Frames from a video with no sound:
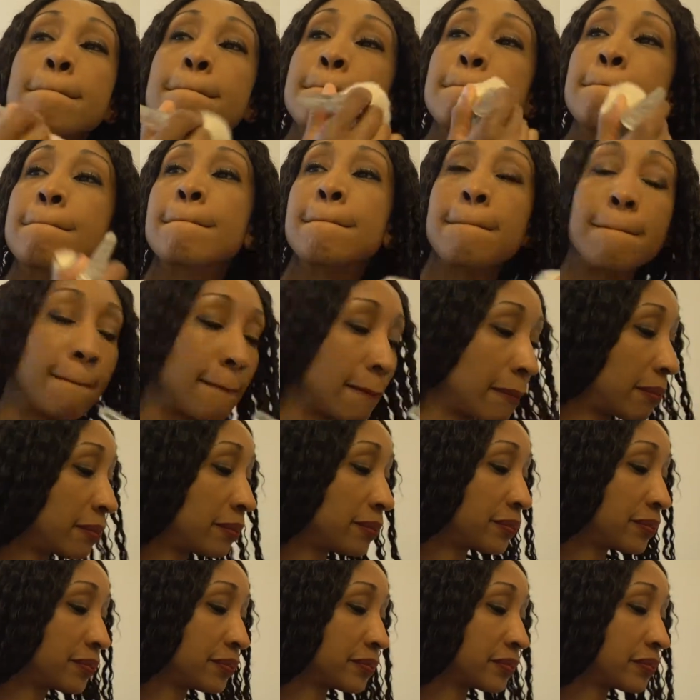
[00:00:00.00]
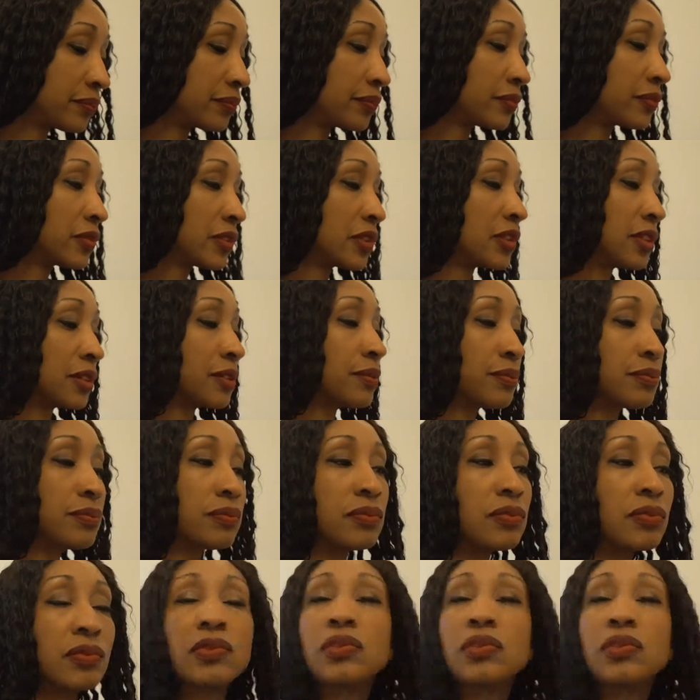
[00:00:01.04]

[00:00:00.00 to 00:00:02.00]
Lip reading: [no speech]